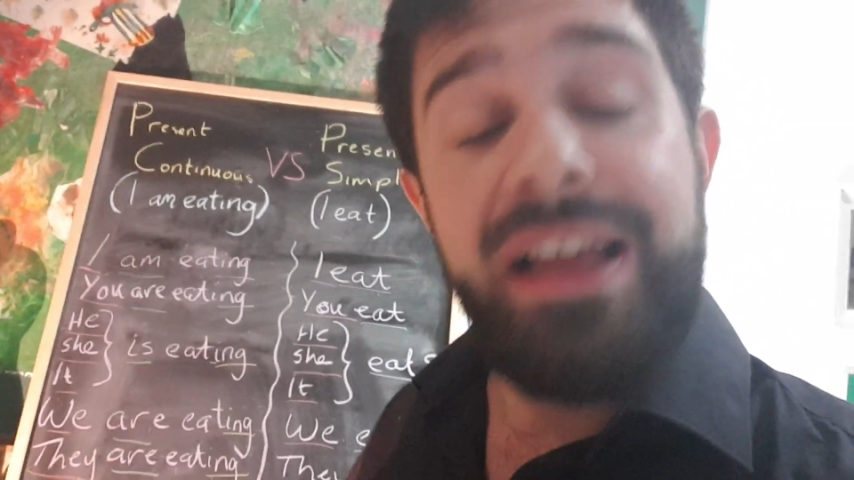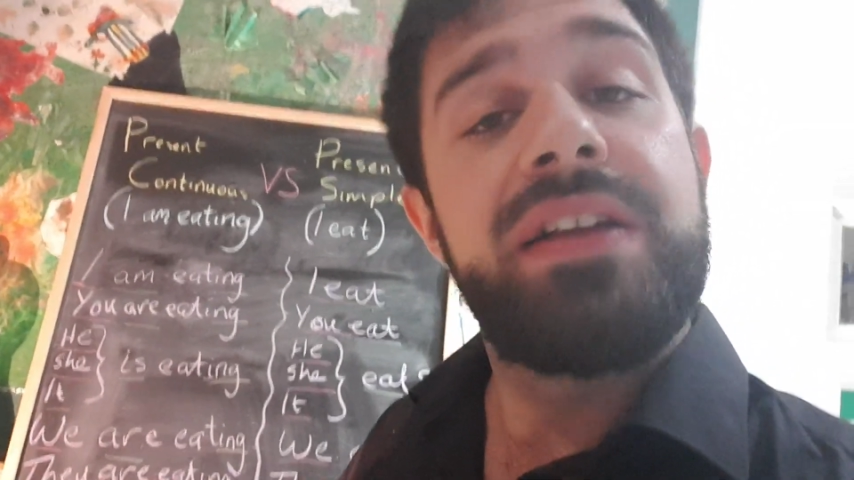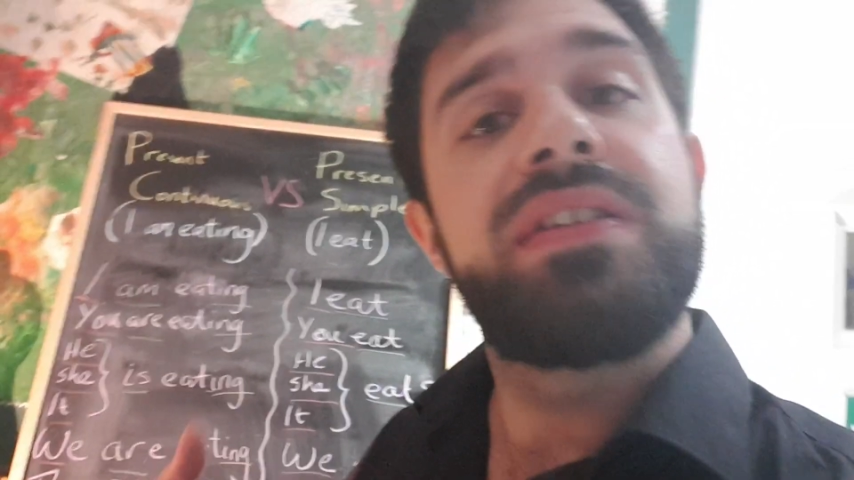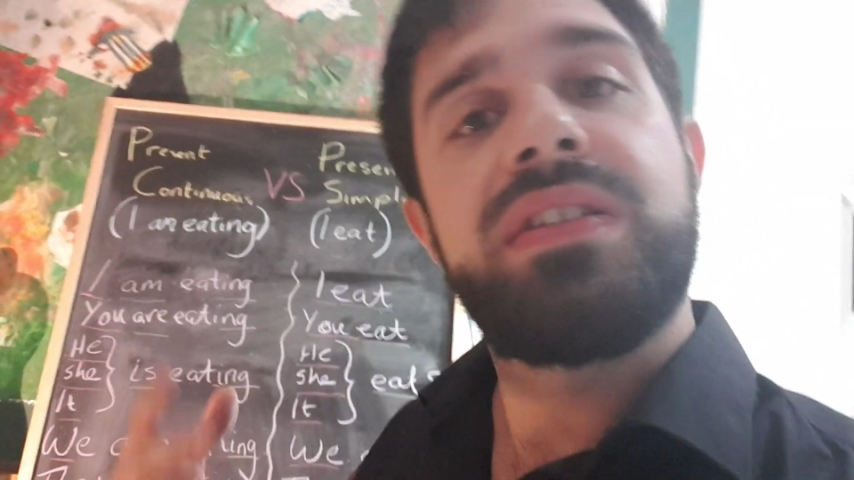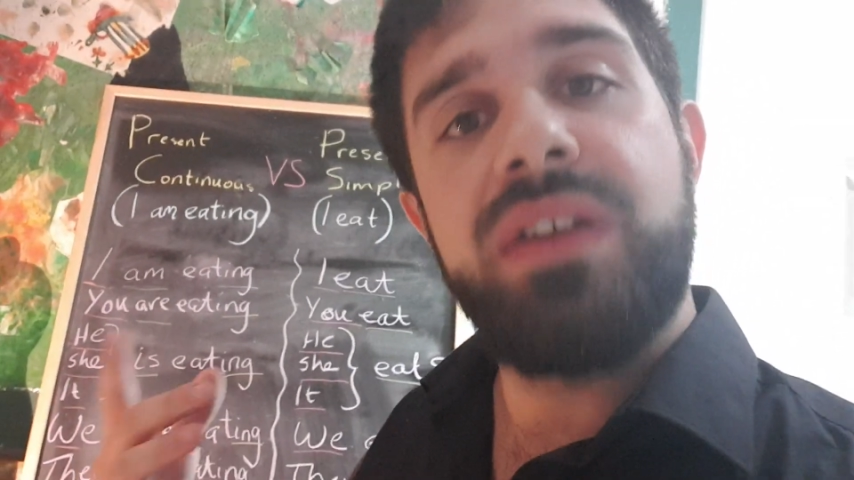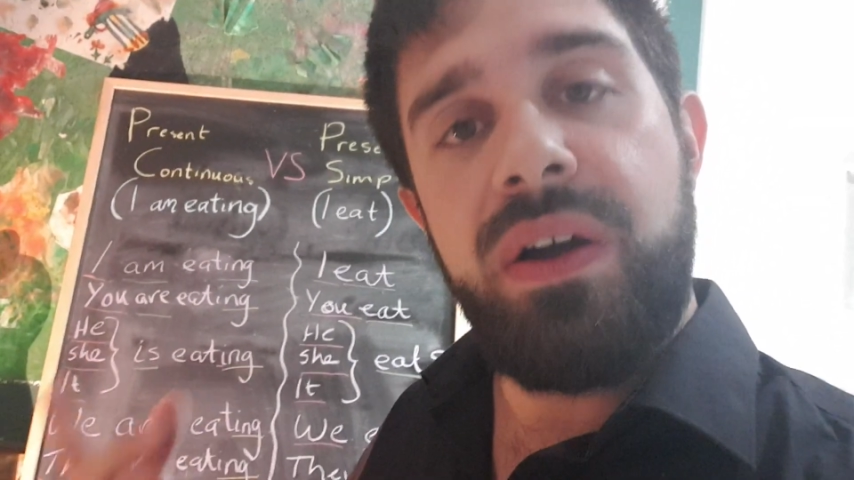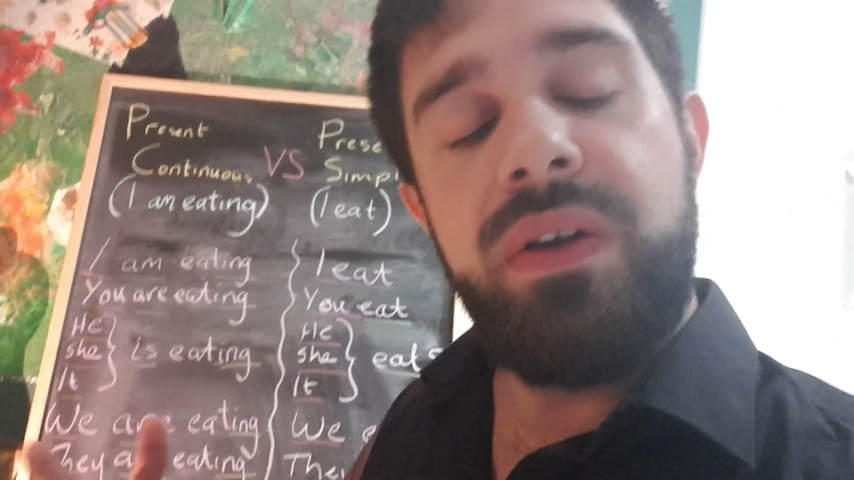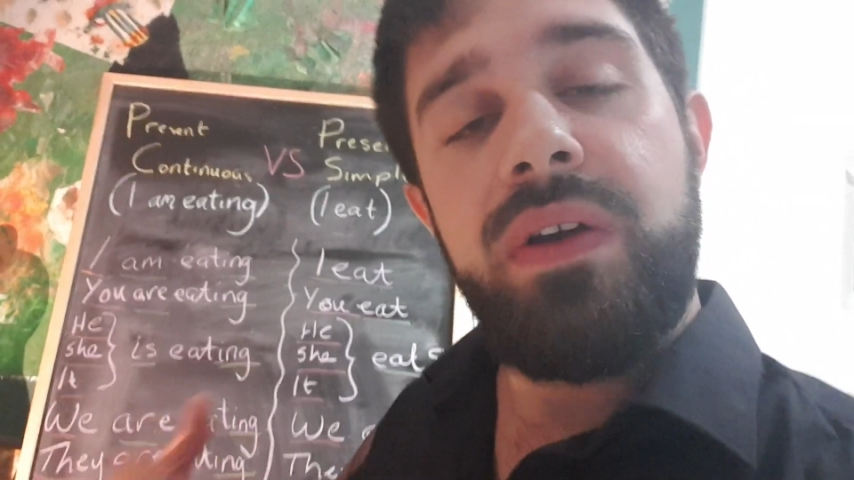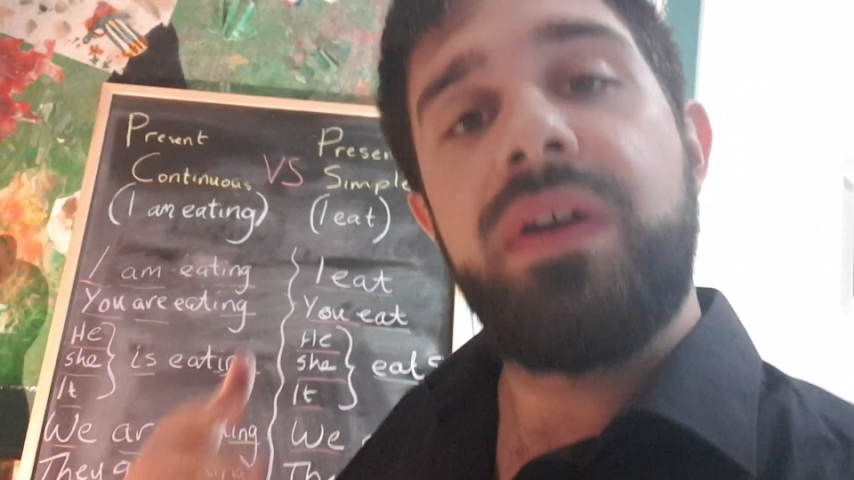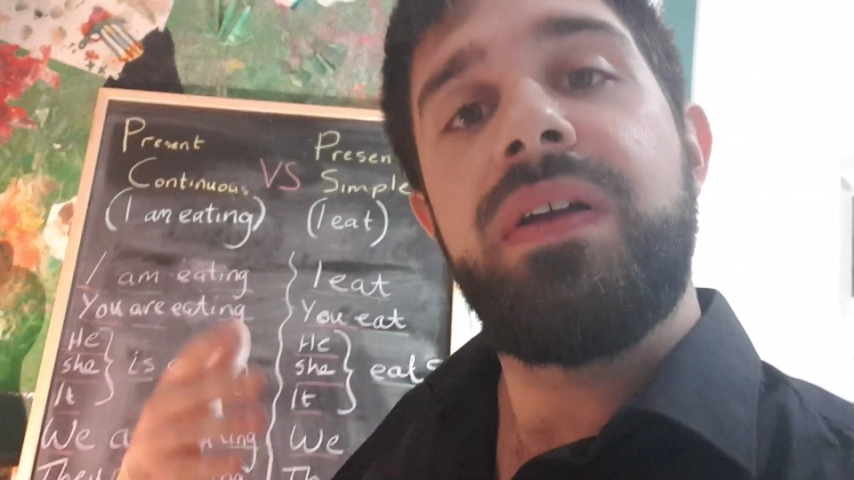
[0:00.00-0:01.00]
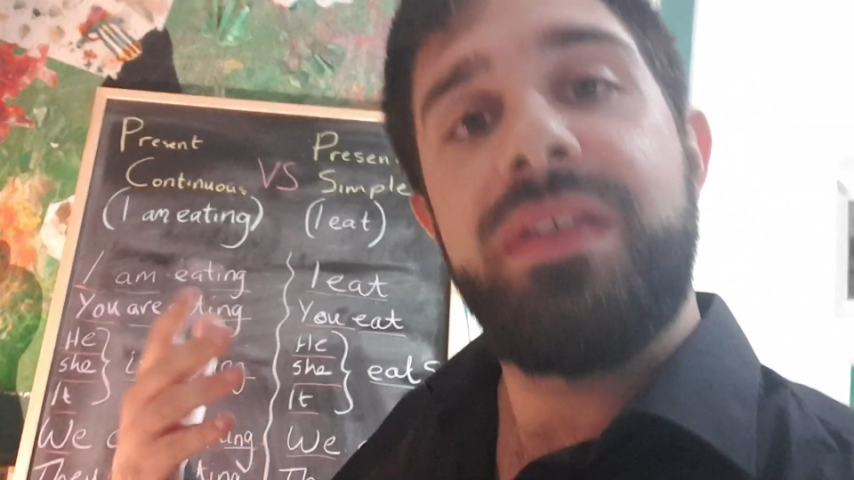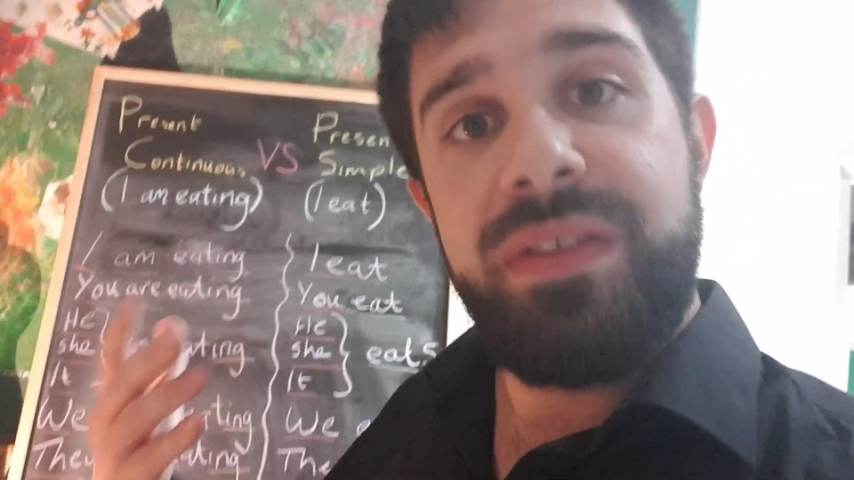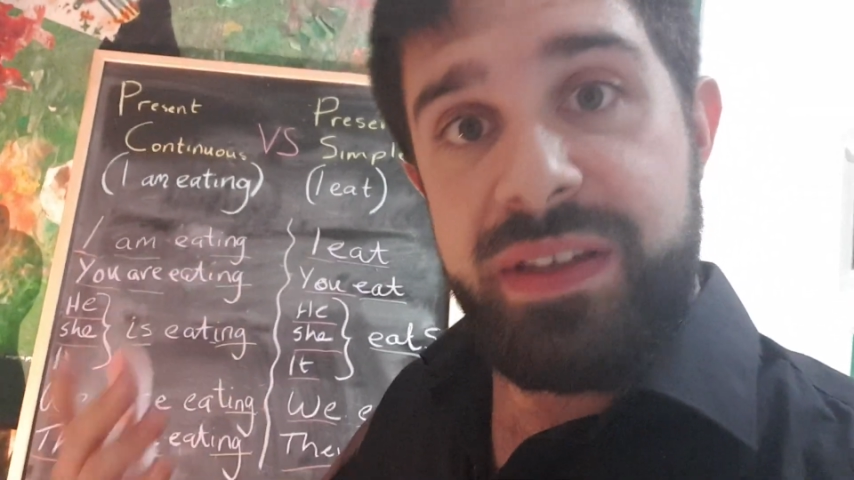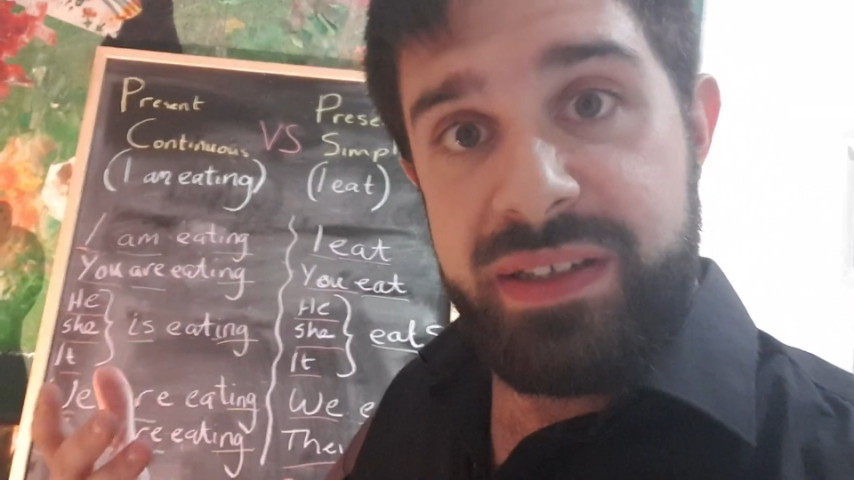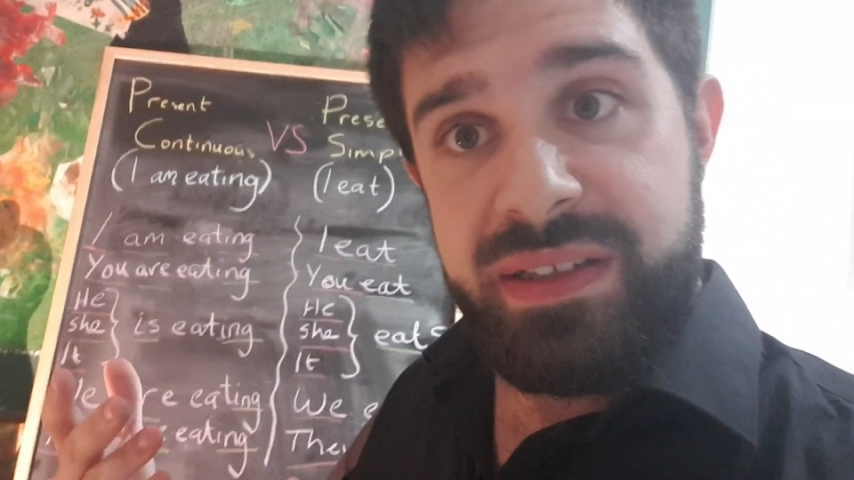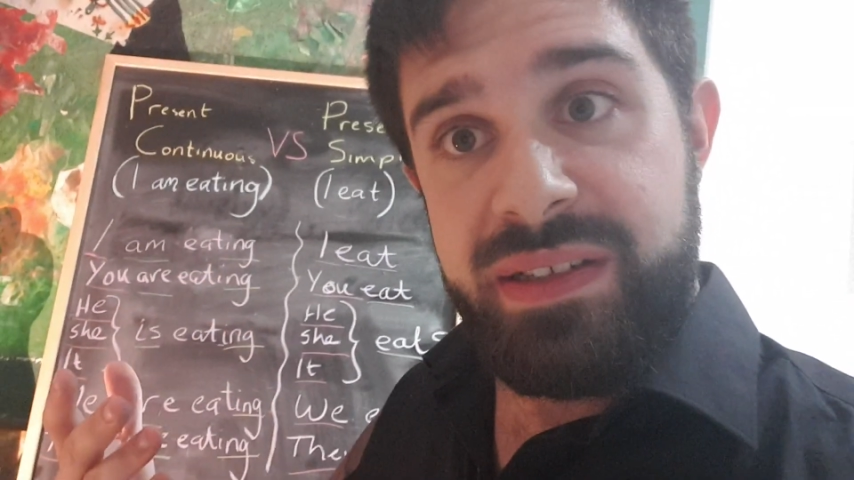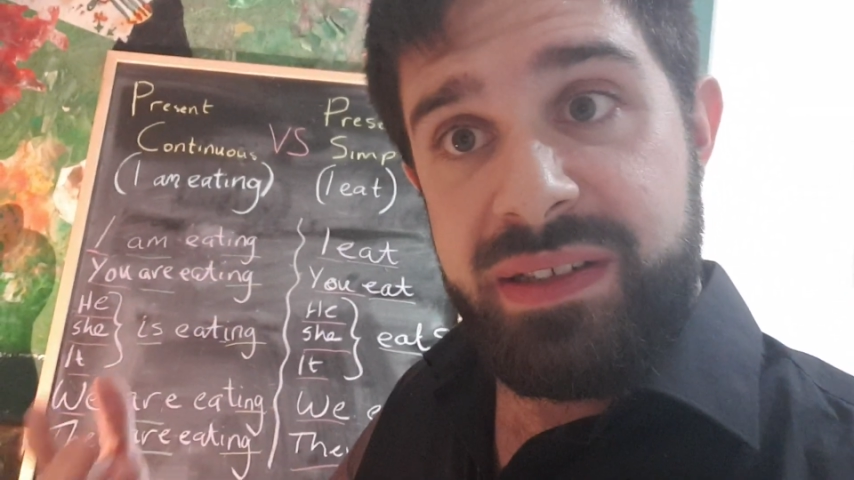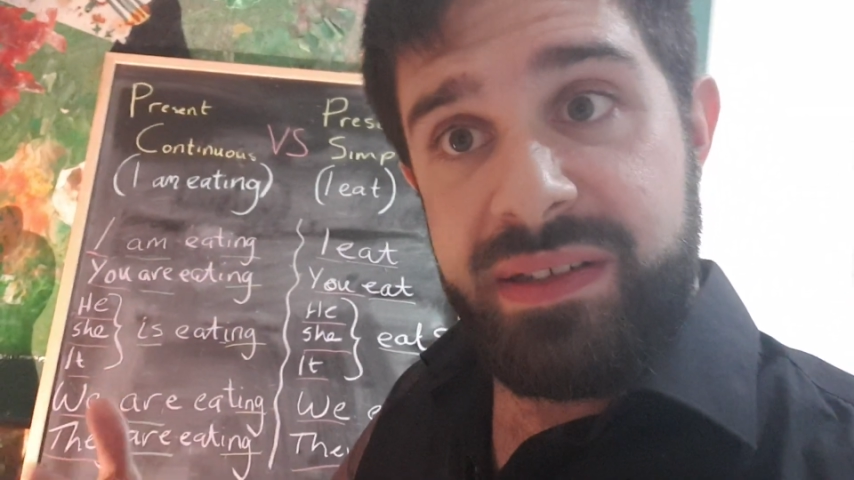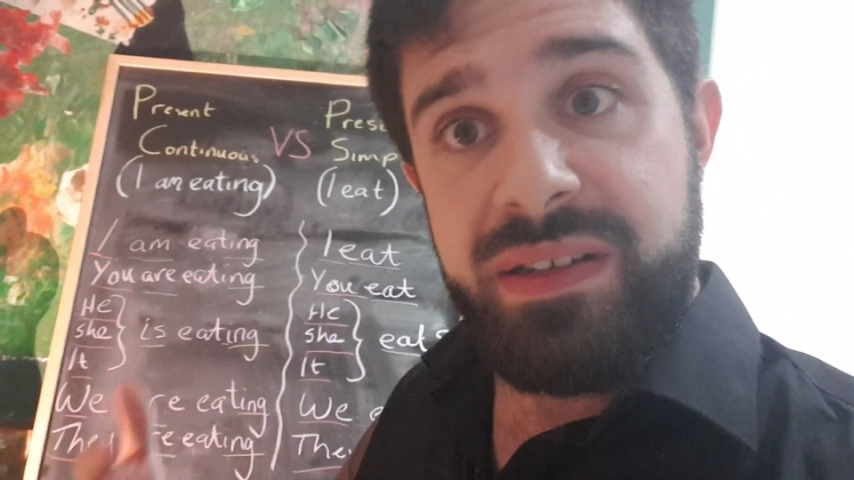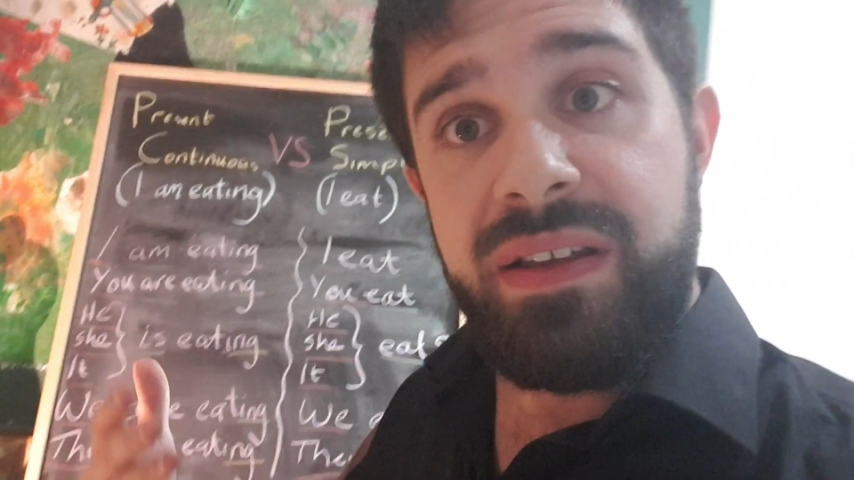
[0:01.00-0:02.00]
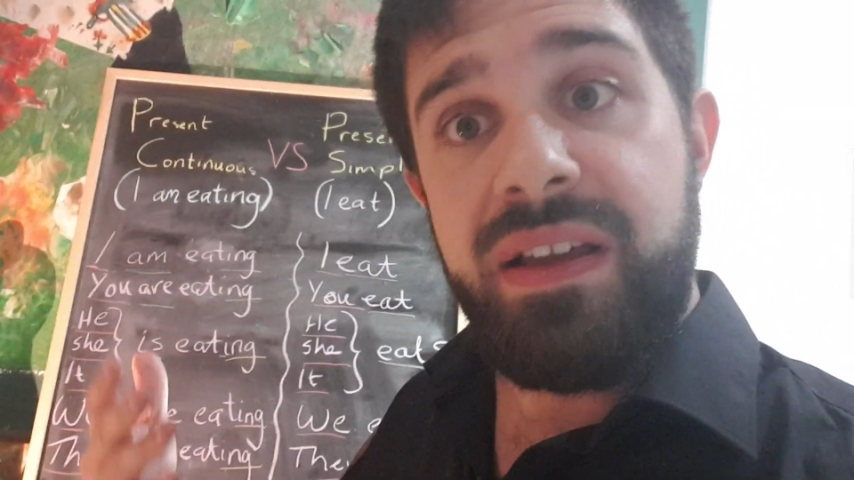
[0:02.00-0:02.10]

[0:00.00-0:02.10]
So this is